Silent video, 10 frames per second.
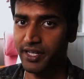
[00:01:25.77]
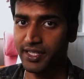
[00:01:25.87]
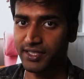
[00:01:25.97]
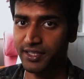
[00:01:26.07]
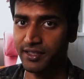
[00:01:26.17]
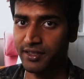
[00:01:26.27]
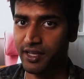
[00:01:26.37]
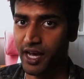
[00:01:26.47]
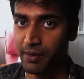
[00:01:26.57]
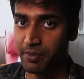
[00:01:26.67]
it takes
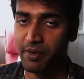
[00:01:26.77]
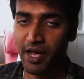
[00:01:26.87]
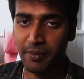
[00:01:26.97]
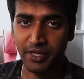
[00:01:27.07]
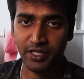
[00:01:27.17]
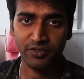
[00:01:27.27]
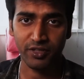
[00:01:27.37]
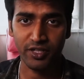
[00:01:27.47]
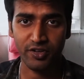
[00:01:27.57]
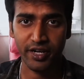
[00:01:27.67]
in the
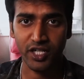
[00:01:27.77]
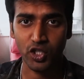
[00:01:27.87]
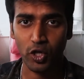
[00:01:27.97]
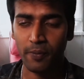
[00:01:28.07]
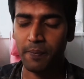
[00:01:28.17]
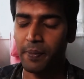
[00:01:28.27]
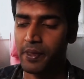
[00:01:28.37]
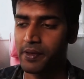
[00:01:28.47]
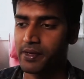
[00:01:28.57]
hyperparameters for the training job